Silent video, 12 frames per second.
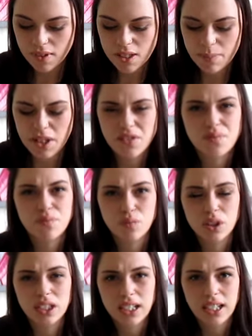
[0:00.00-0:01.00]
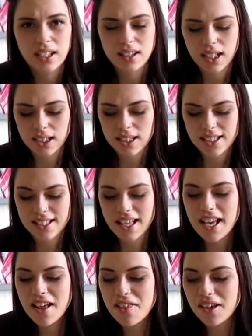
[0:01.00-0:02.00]
It smells really, like, that's the
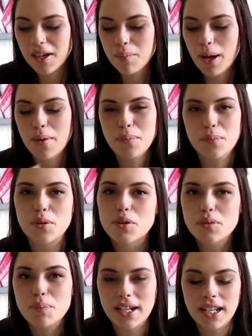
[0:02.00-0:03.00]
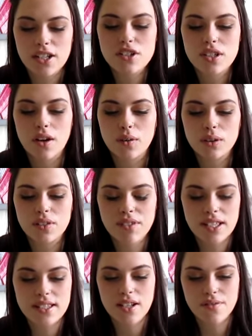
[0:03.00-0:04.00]
thing about Nude by Nature. All of
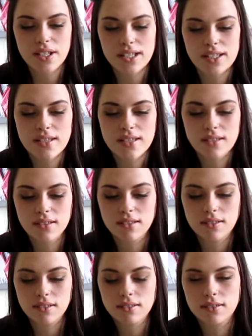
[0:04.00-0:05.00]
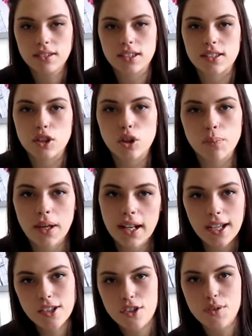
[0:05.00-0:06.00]
their stuff is Nude by
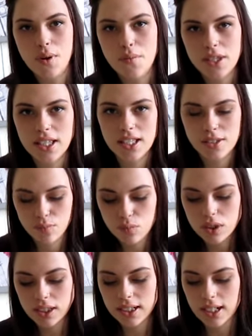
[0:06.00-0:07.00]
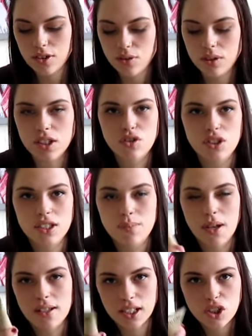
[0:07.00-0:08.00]
Nature, so everything is really natural. It just
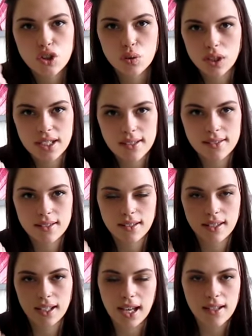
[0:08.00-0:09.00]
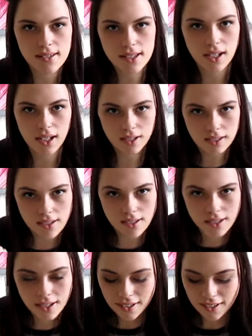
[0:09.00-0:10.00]
smells like trees and like
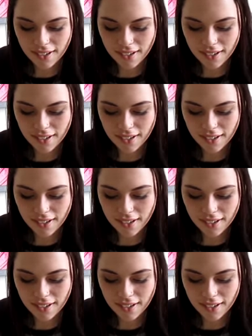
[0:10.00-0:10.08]
outsideness.